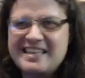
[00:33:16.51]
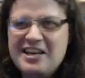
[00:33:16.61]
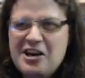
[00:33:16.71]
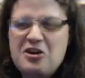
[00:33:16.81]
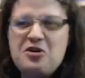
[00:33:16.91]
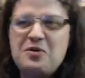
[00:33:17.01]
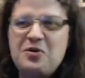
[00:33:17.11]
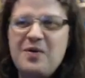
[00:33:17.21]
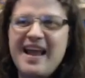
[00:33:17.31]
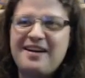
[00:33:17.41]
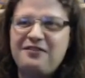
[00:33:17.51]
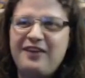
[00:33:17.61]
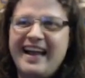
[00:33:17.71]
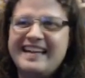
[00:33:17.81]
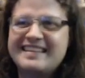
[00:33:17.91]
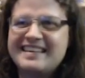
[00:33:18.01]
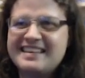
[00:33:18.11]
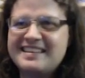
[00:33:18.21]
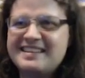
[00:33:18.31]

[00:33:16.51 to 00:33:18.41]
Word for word: who would win in a fight, the the